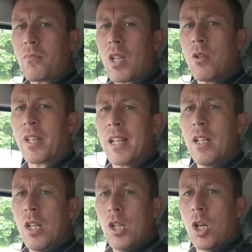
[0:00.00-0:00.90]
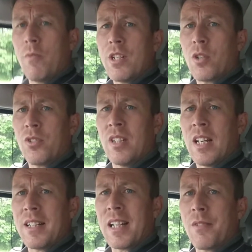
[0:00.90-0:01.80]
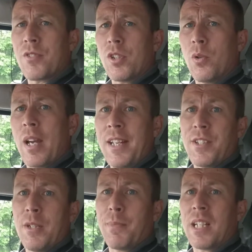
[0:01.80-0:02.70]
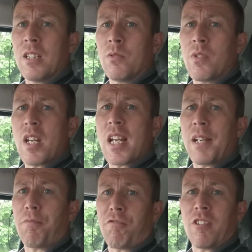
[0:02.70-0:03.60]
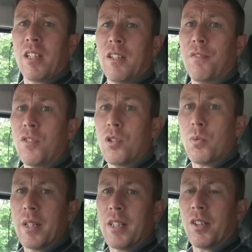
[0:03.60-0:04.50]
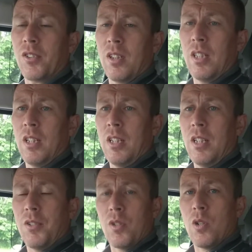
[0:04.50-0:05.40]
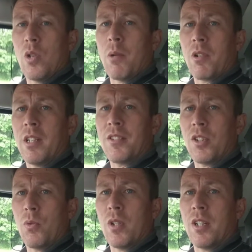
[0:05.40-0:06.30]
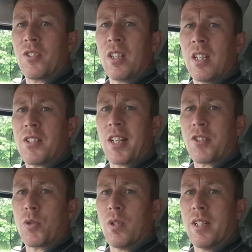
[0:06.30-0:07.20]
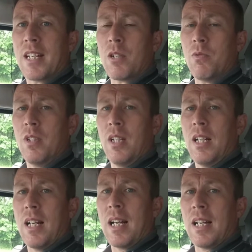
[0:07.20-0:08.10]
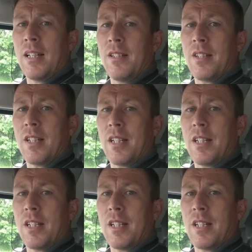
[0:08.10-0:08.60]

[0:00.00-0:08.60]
Okay, or reducing that down to £18 every 4 weeks. So I'm going to send that text to her now and